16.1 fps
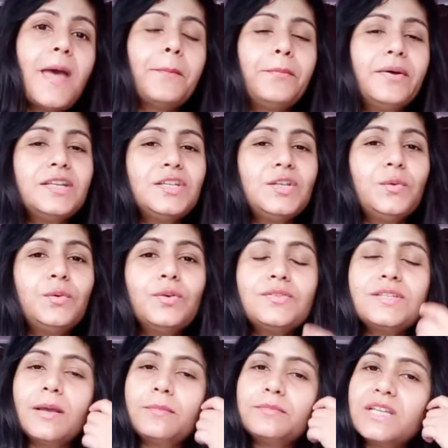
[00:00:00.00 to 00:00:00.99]
but
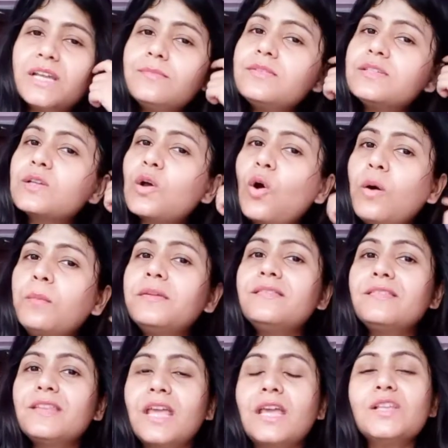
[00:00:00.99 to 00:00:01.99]
sometimes
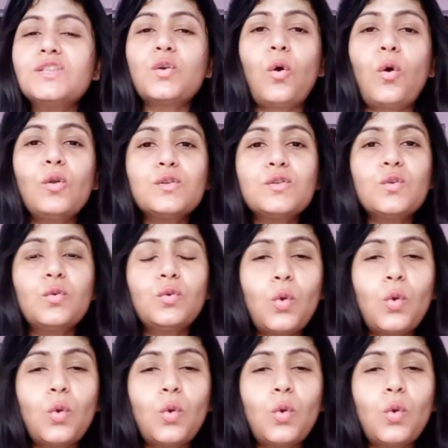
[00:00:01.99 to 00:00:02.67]
common things also